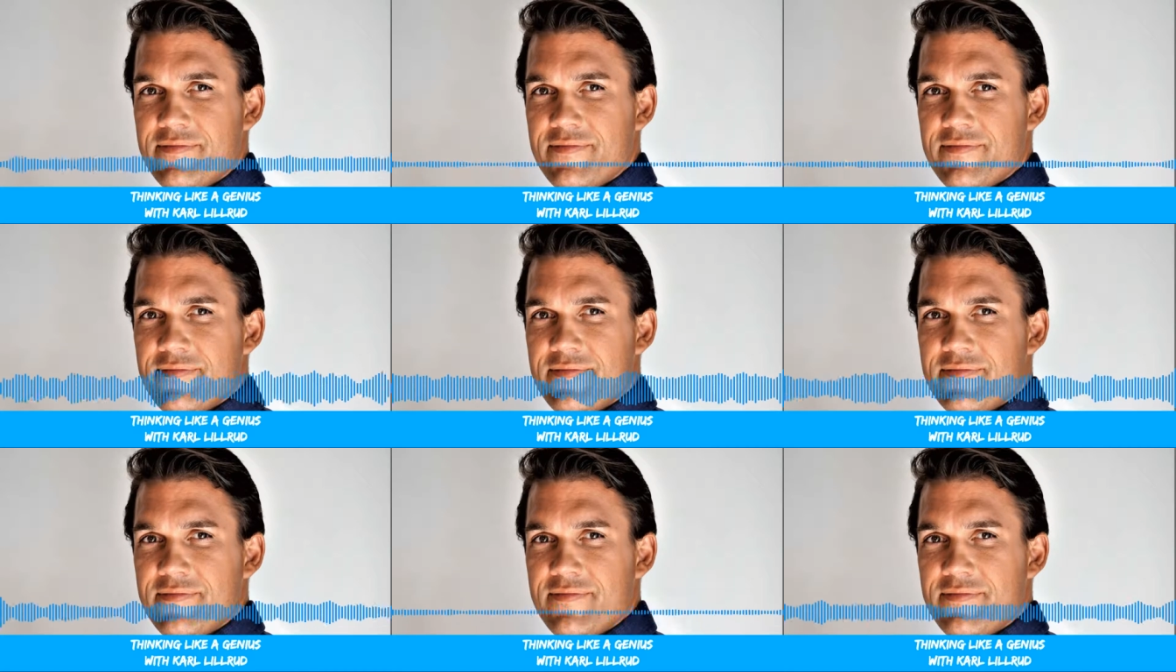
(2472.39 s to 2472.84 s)

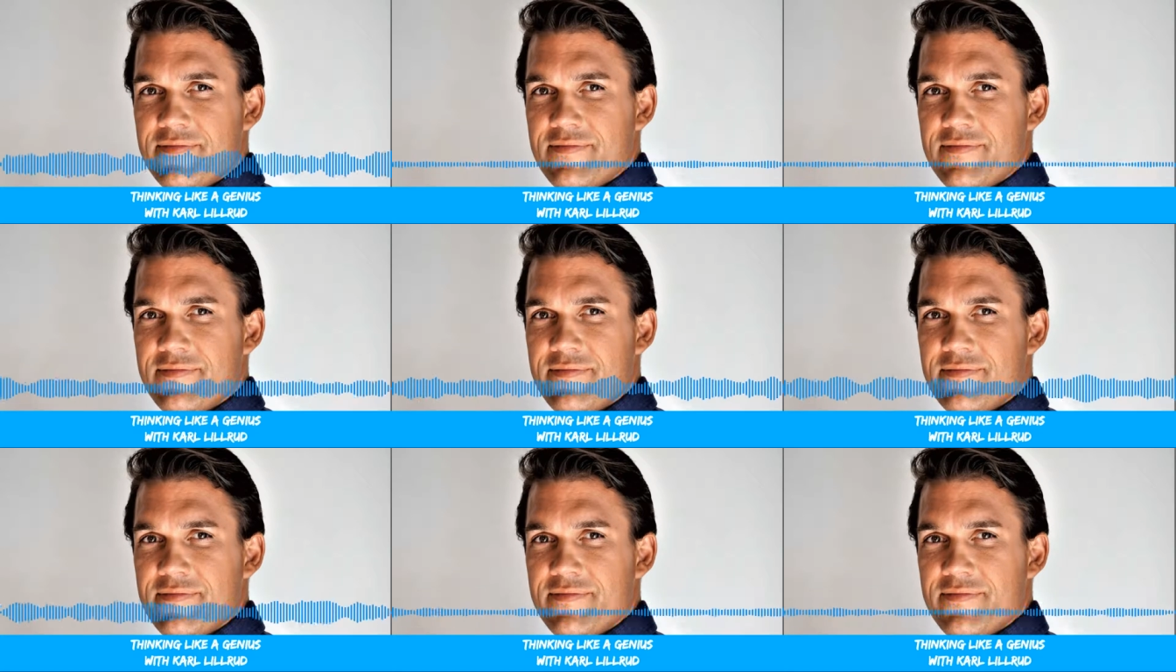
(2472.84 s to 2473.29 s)
or did
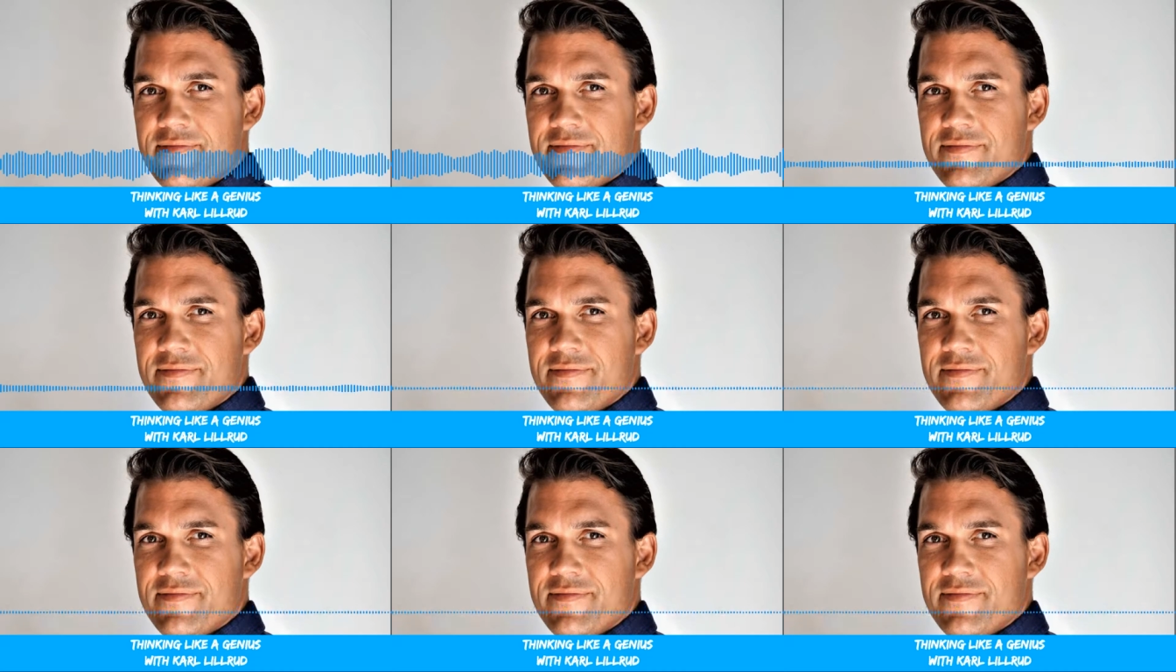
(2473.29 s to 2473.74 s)
you
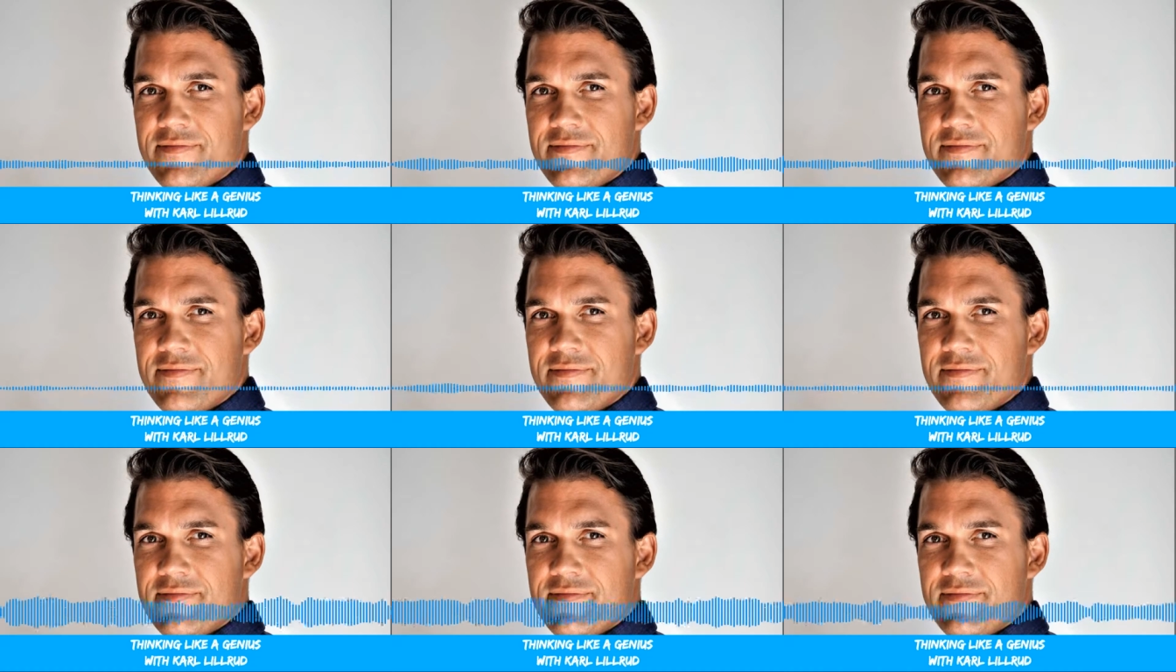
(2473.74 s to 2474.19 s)
just uh,
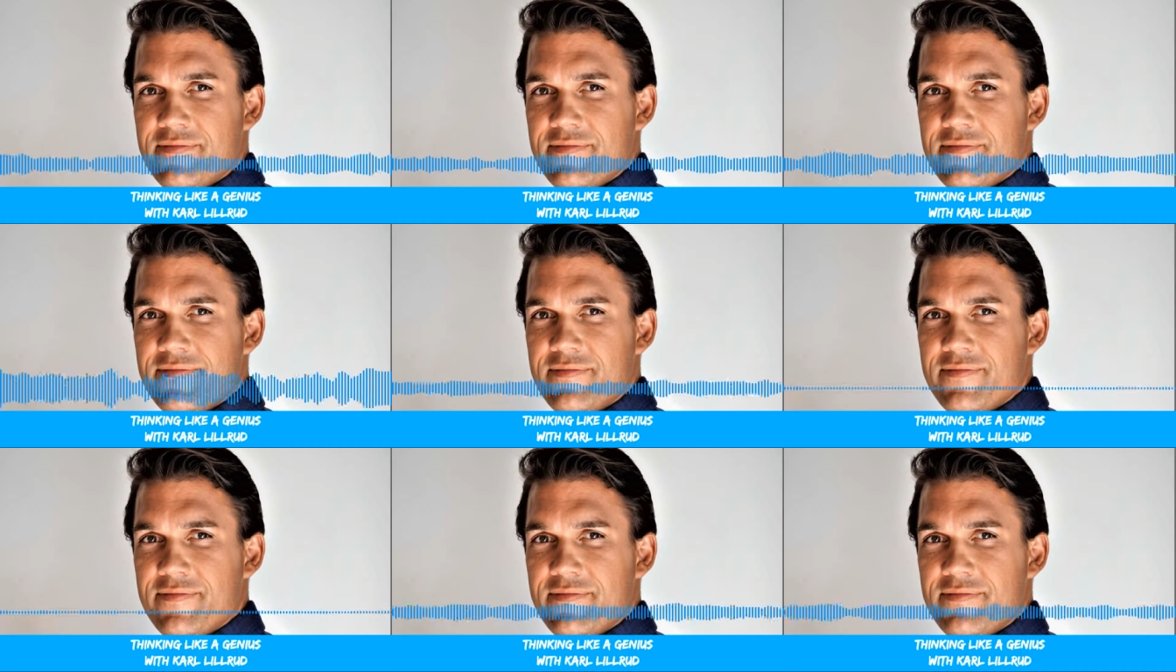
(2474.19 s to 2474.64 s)
start
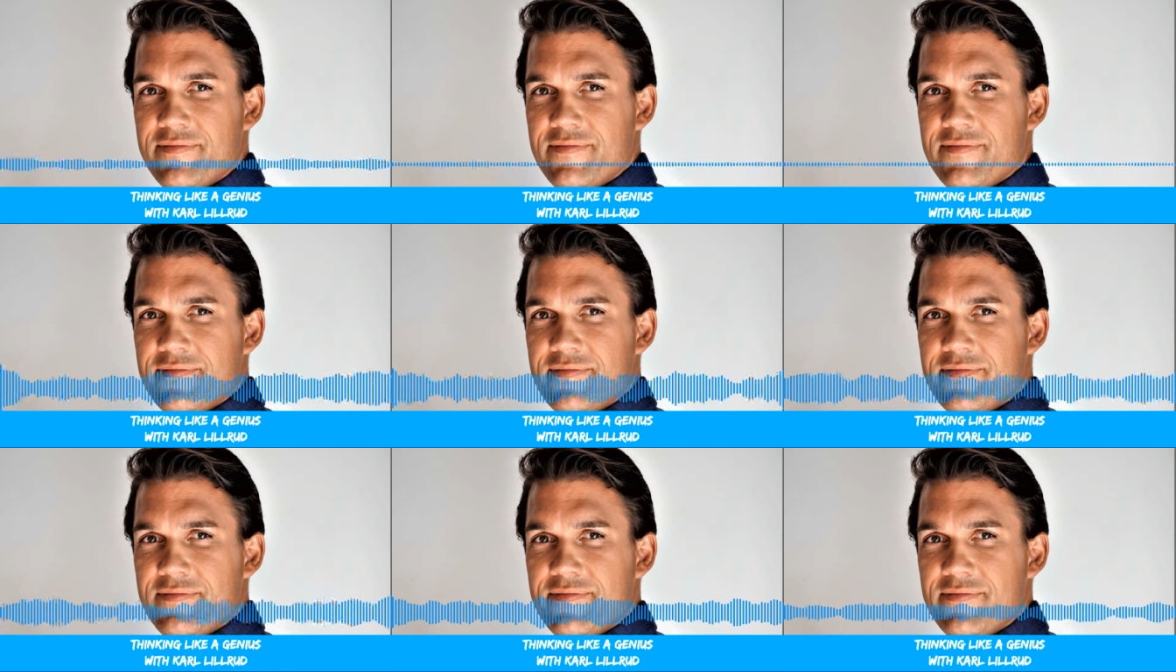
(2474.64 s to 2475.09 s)
looking
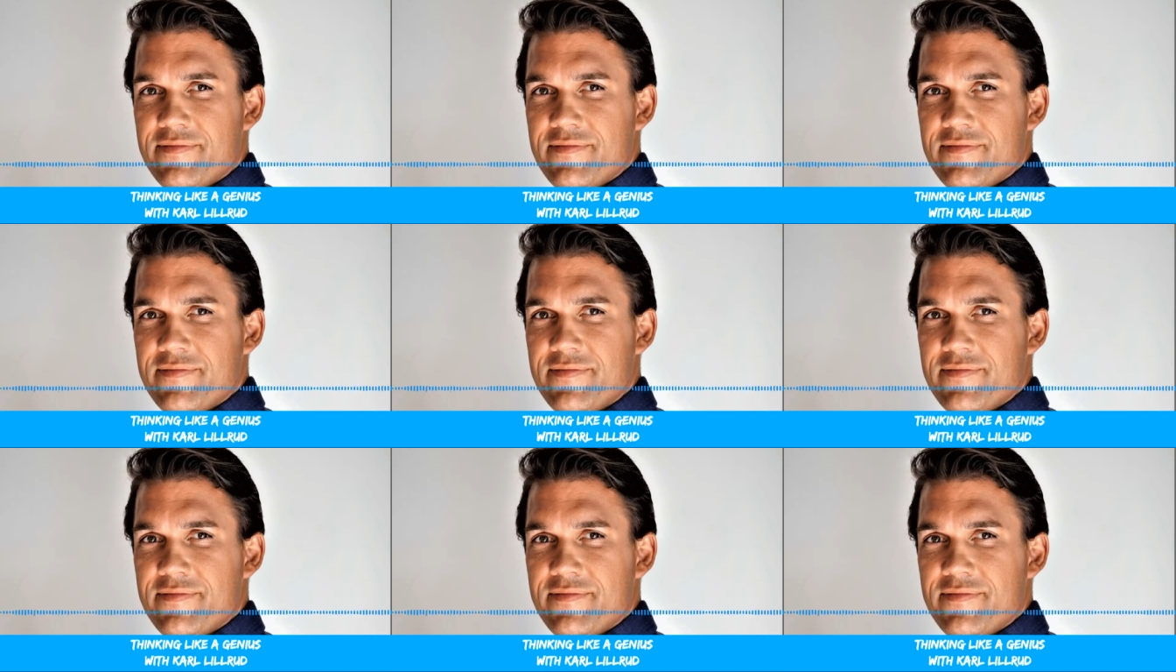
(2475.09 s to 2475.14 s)
for,